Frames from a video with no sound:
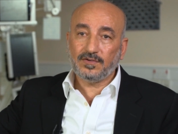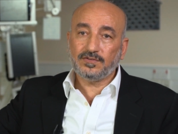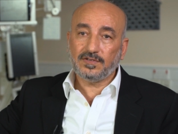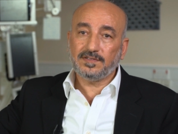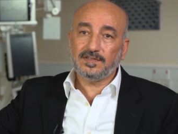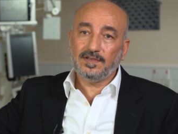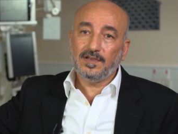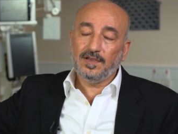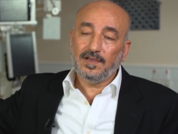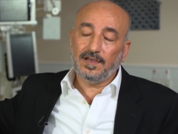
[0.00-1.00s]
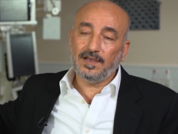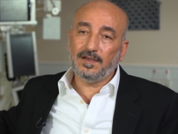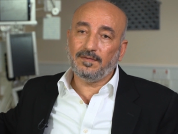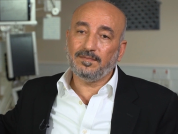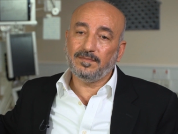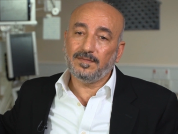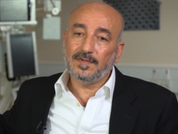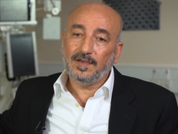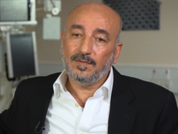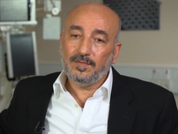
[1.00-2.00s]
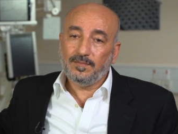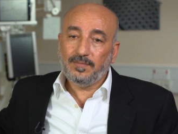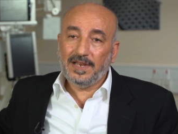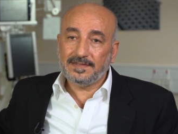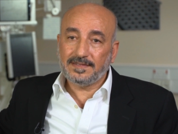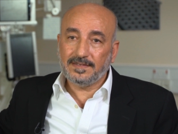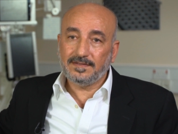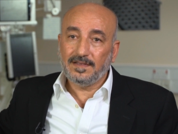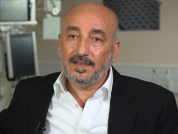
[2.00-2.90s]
or you should um, plant it.